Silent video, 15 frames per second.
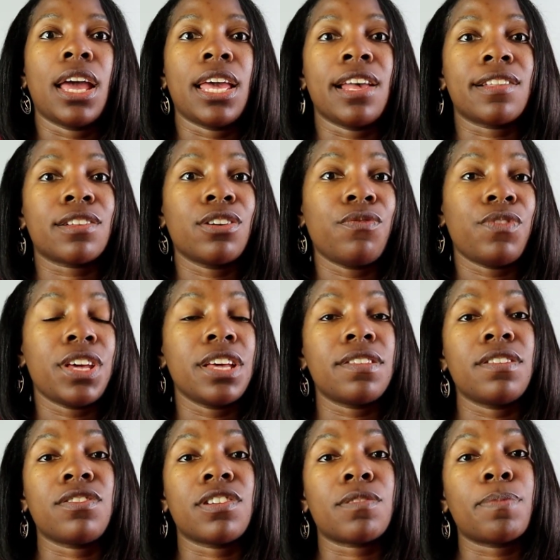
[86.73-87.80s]
It's convenient
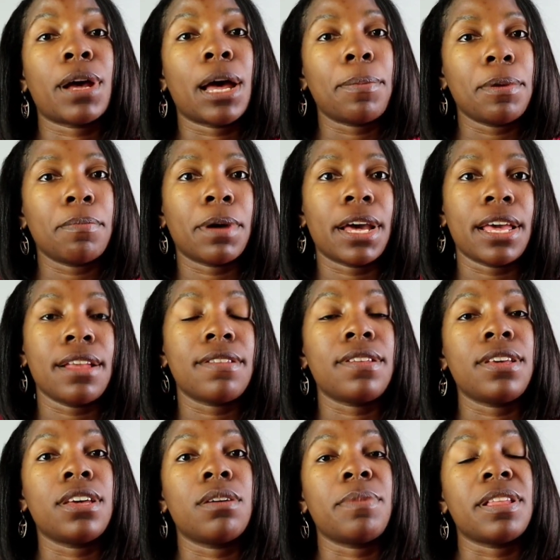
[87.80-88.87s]
to just pop in my
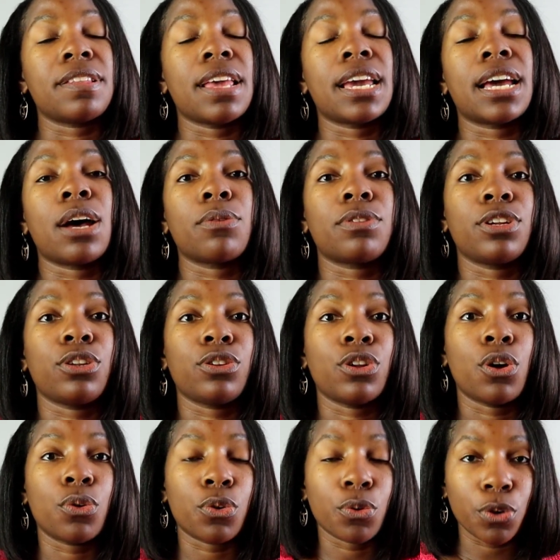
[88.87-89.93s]
ATM and take out the
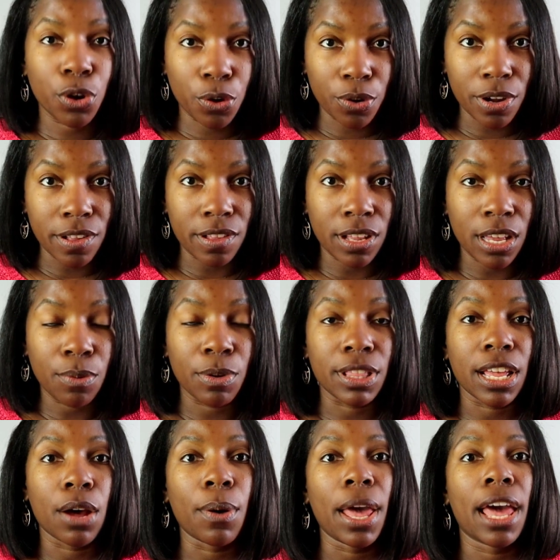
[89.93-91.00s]
local currency
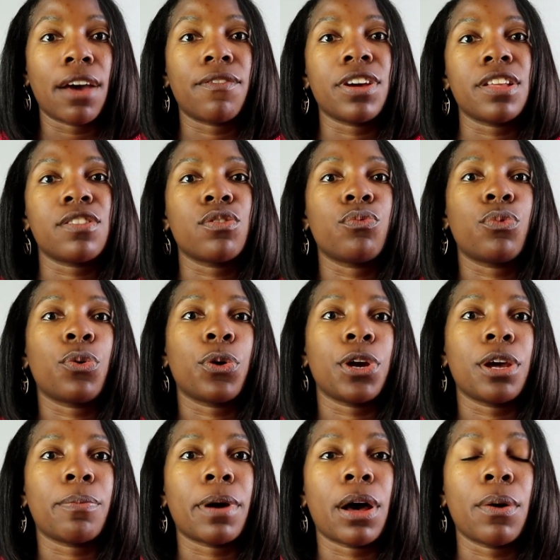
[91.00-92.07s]
without having to
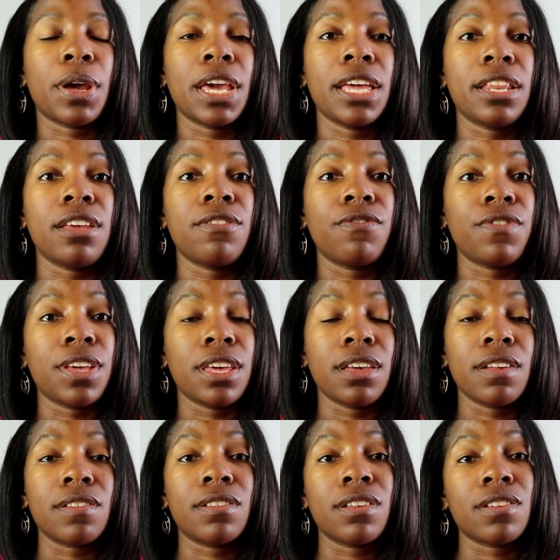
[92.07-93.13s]
worry about any
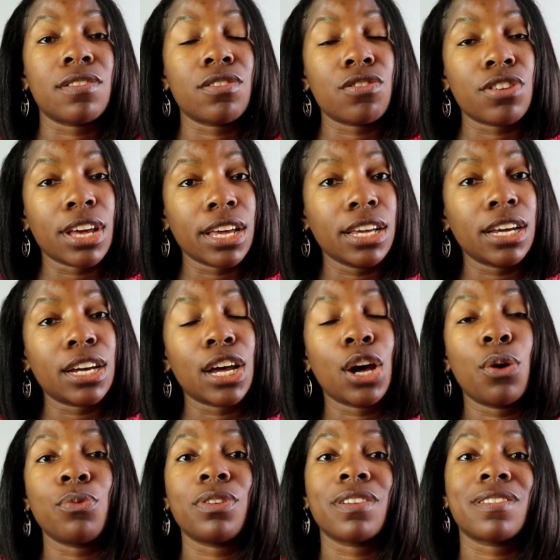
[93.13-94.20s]
fees. This checking
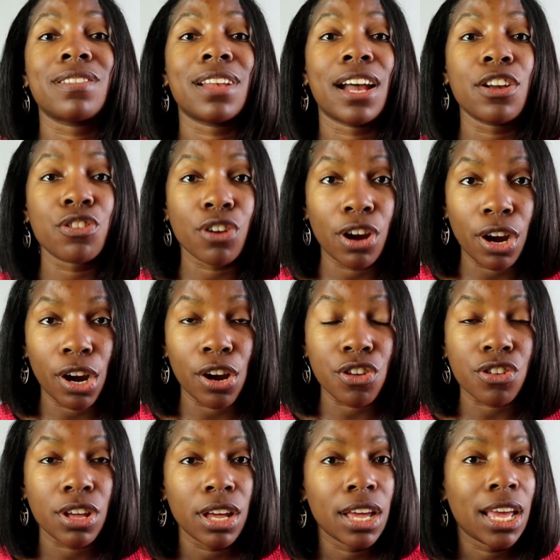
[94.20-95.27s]
account does not
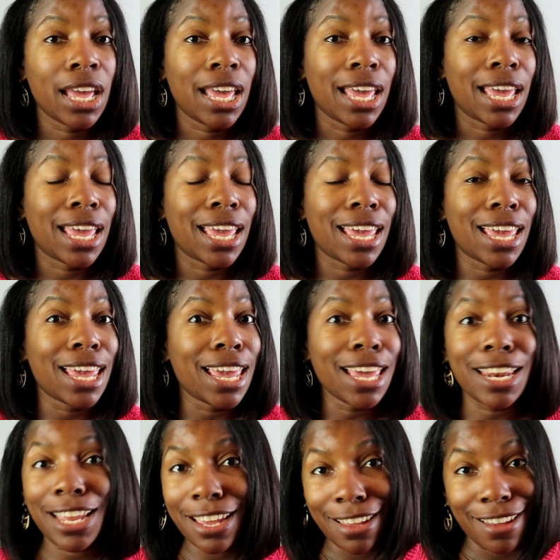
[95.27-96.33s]
charge
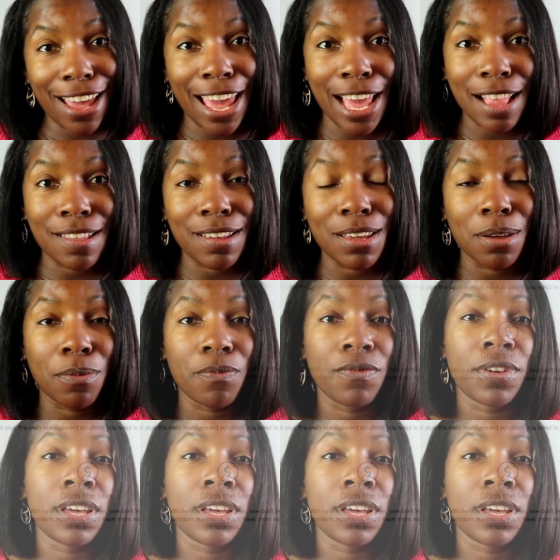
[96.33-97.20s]
any ATM